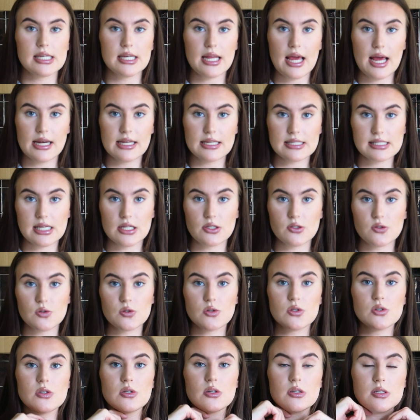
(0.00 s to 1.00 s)
and
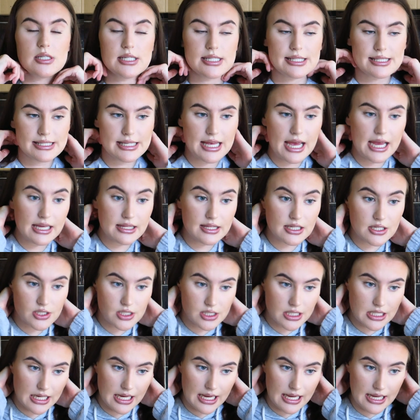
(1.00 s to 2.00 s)
Alexandra did say that
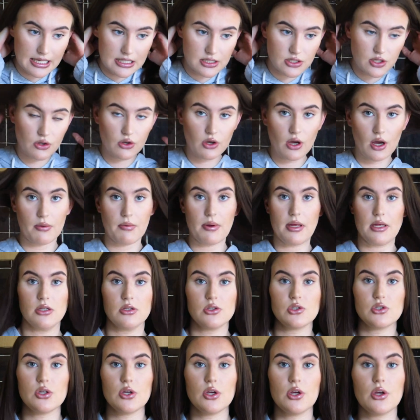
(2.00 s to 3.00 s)
she is
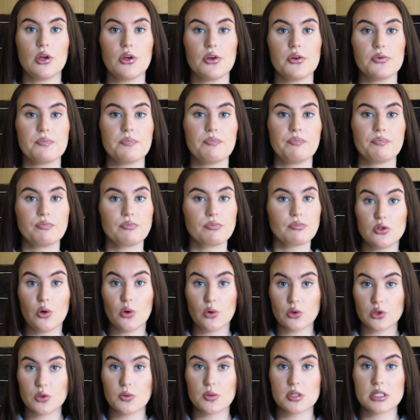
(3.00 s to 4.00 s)
going to
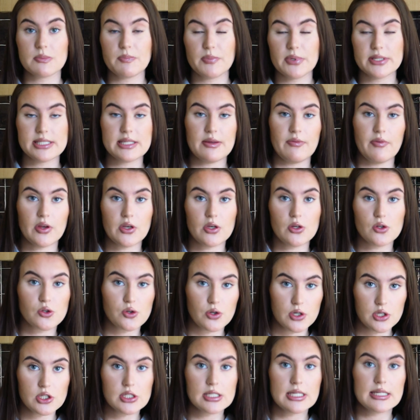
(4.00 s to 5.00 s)
talk to a specific
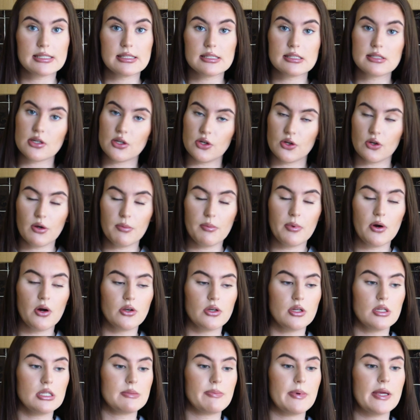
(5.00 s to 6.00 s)
nutritionist that's going to come
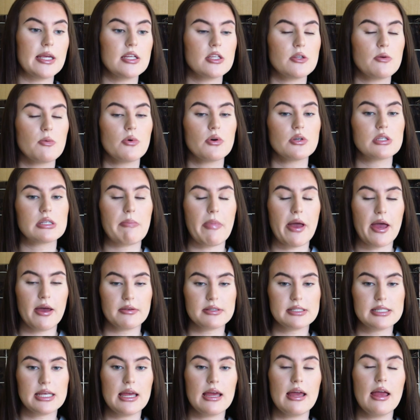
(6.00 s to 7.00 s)
on and speak to us
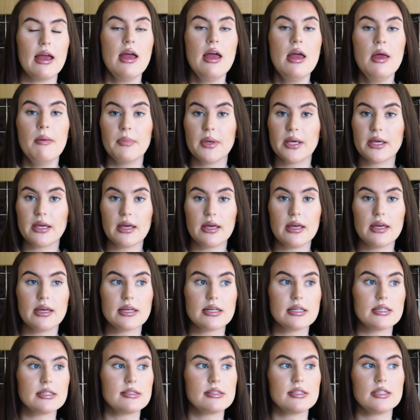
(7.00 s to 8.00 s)
about it,
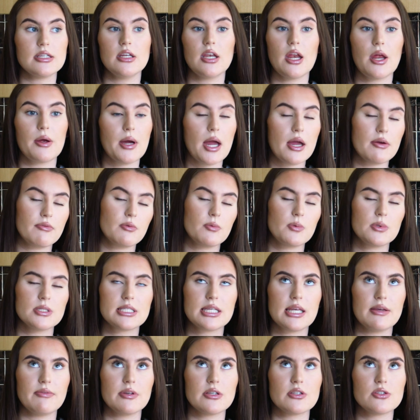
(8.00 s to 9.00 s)
because you know,
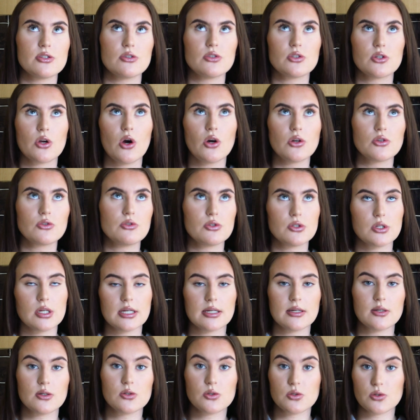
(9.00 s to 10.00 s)
everyone's giving such
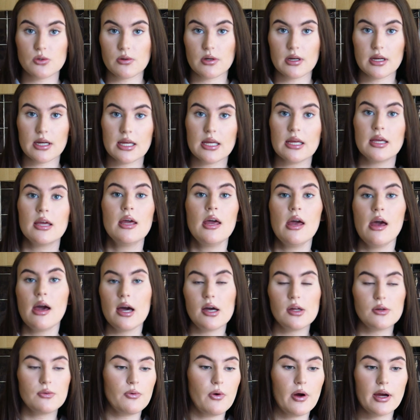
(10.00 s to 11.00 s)
contradictory
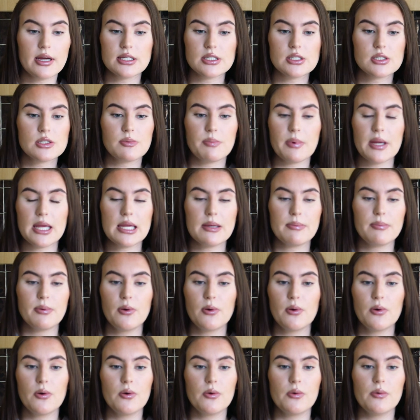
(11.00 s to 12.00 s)
advice to
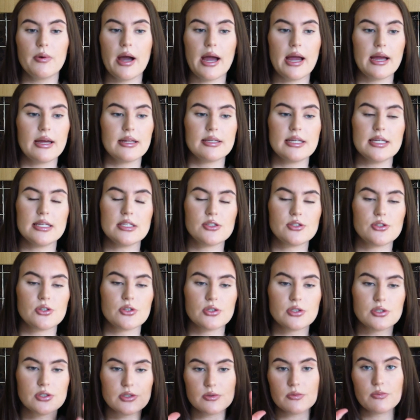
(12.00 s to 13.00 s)
people, and it's
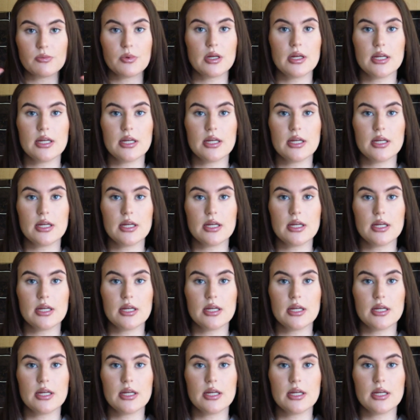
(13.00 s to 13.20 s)
just